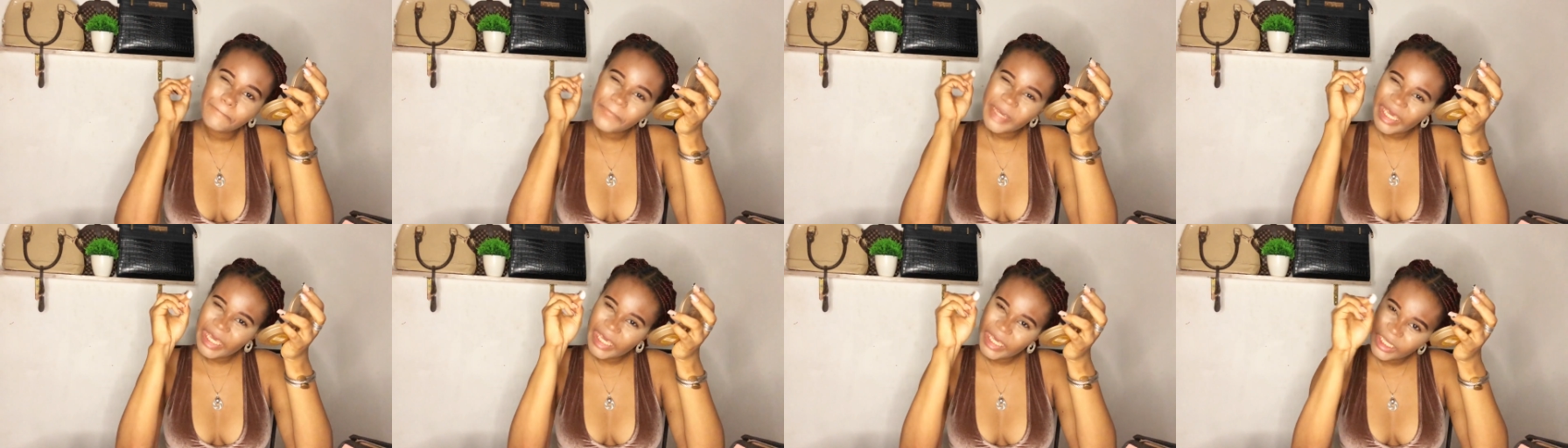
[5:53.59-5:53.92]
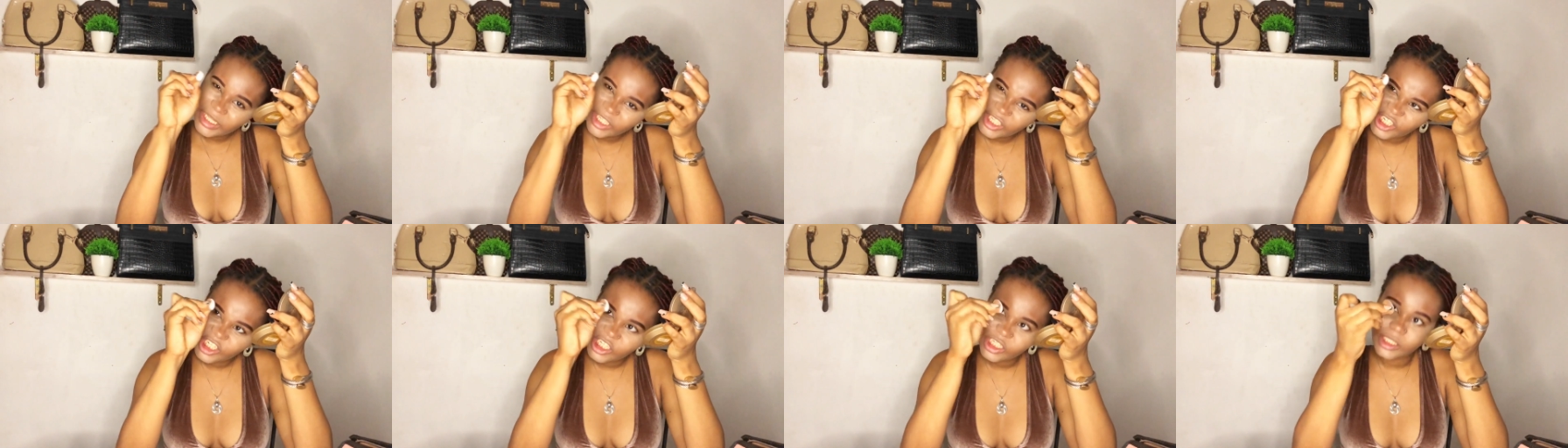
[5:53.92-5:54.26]

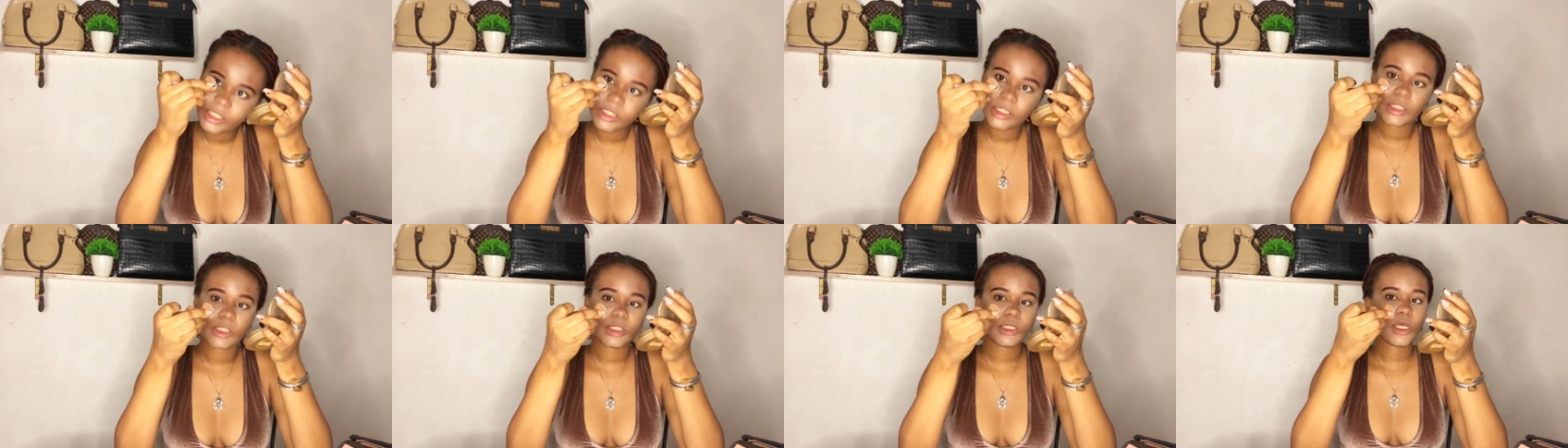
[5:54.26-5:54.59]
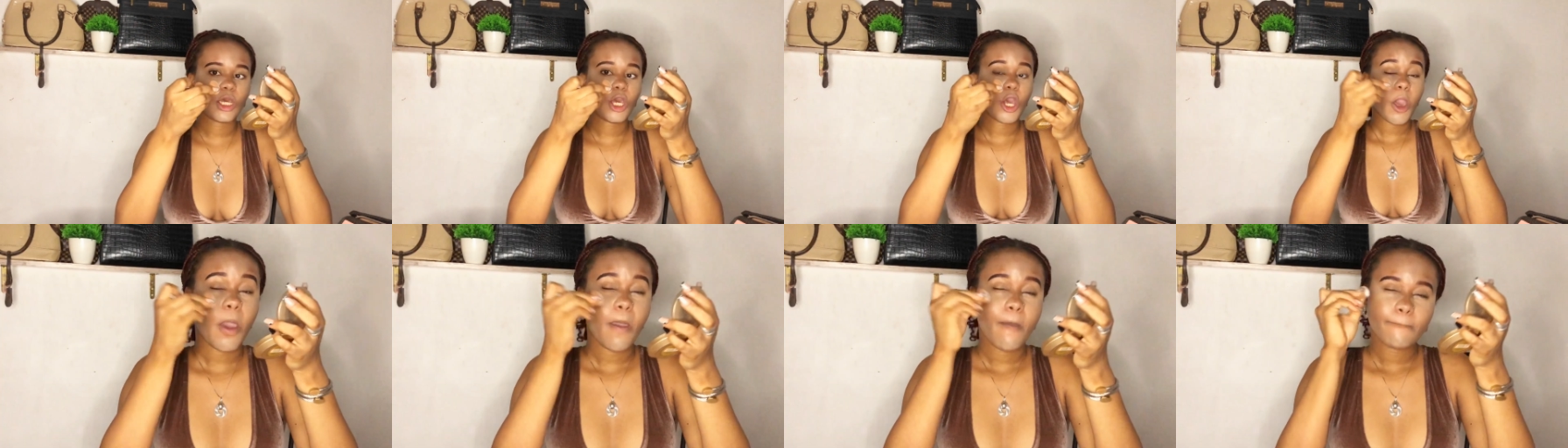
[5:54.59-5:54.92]
pinch it
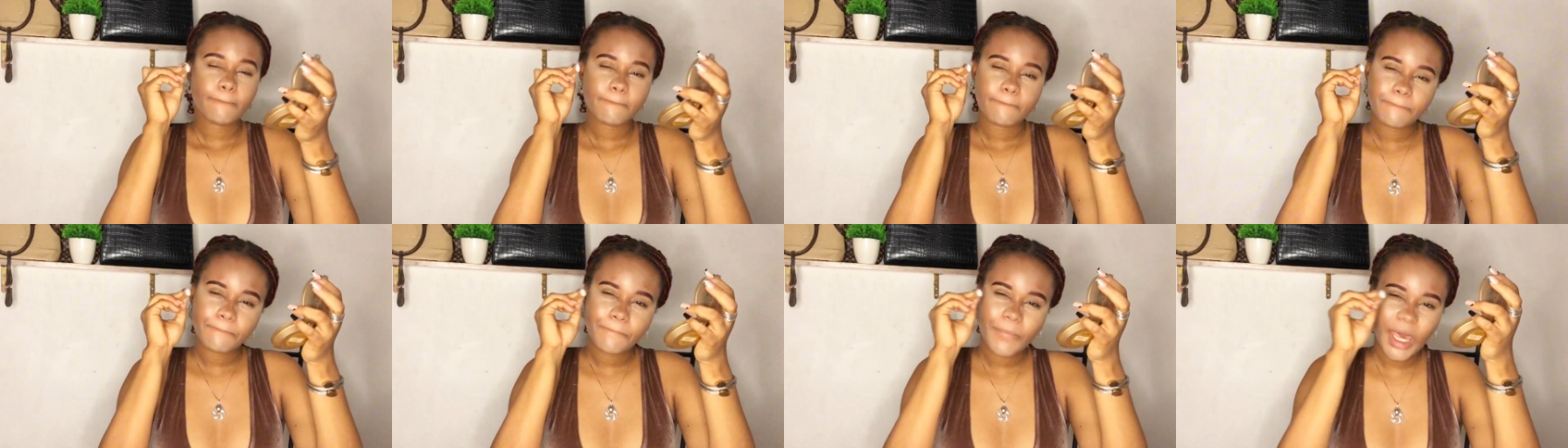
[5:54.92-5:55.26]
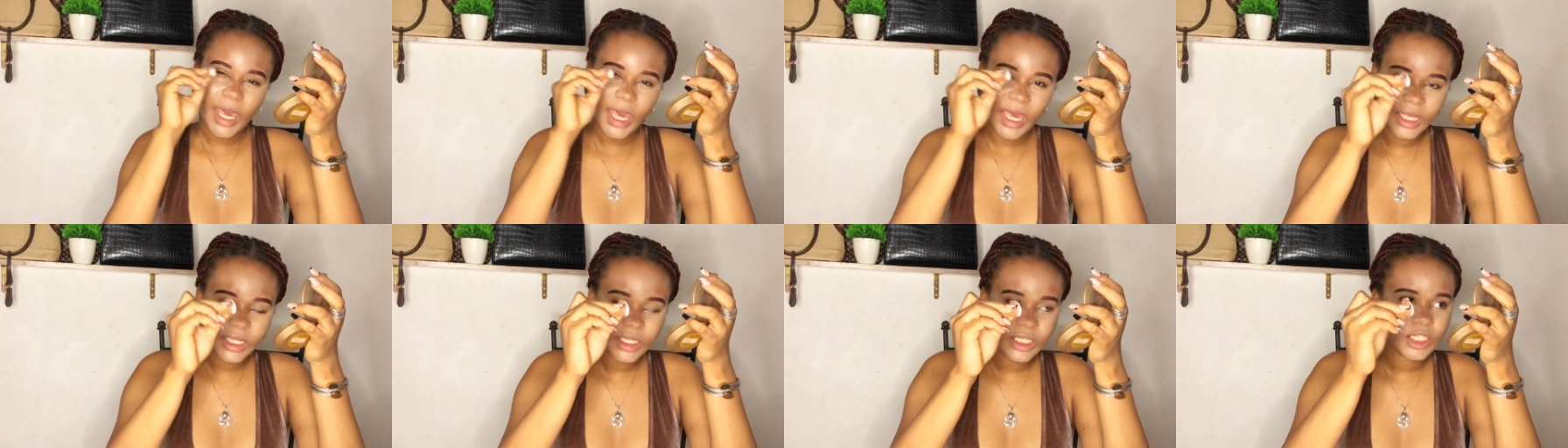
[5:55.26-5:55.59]

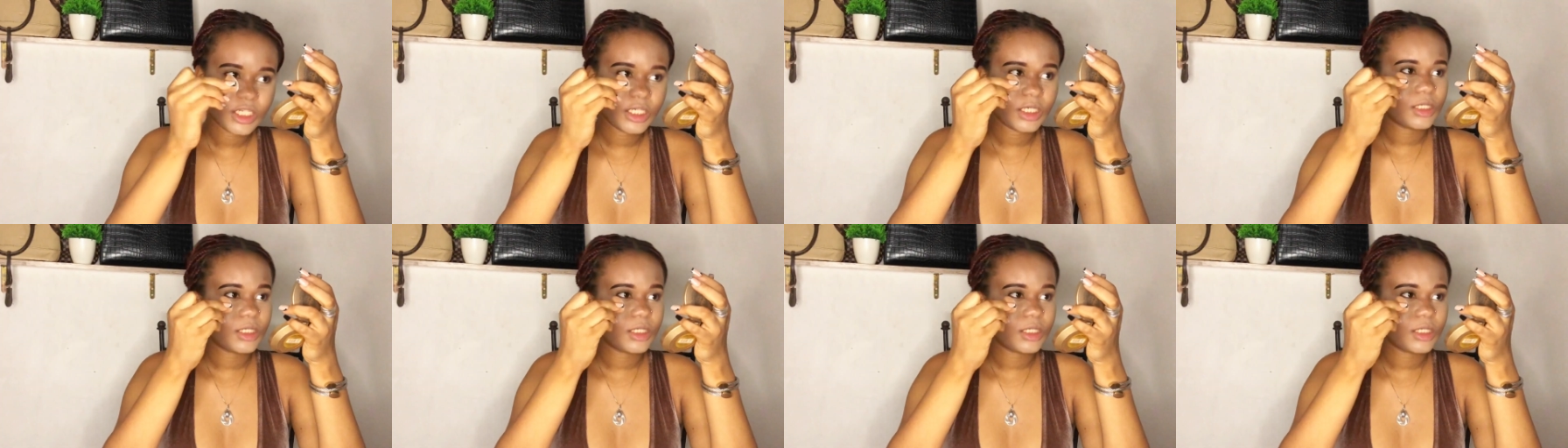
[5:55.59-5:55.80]
my